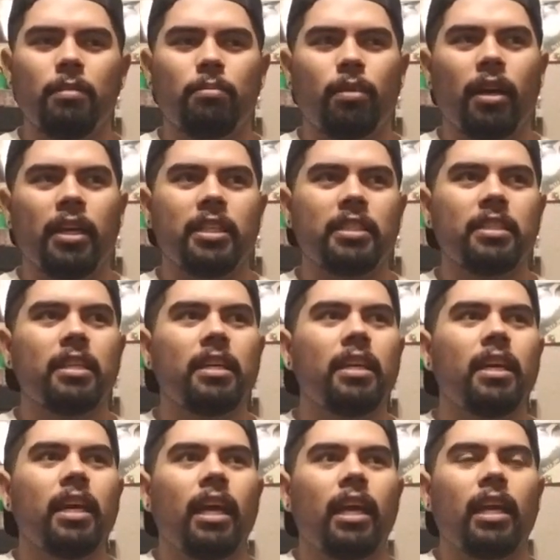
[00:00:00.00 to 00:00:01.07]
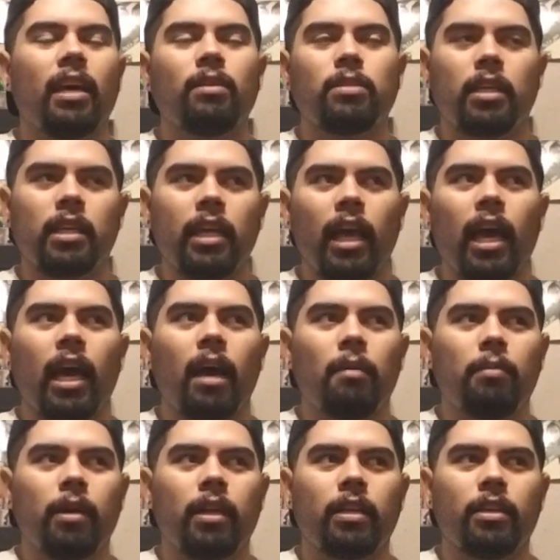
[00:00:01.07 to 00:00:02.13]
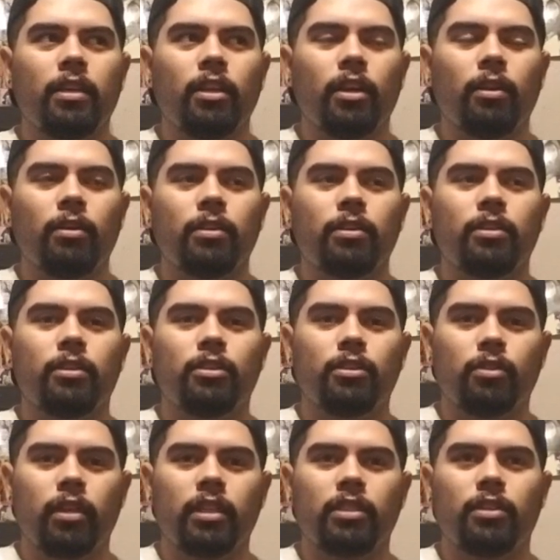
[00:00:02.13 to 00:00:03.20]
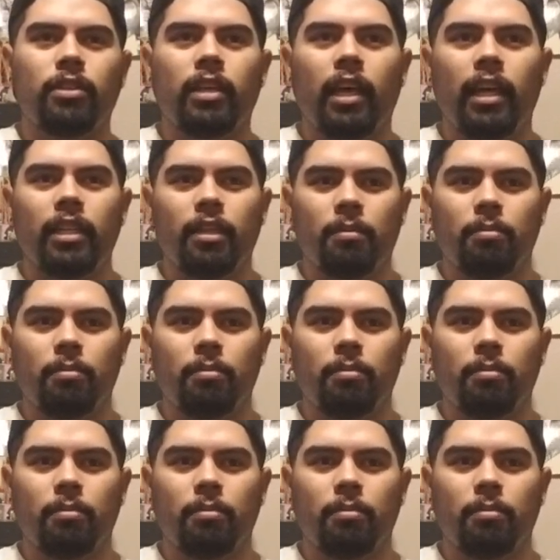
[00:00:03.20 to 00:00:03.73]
price. And I was like, yeah, but, your strings are dead.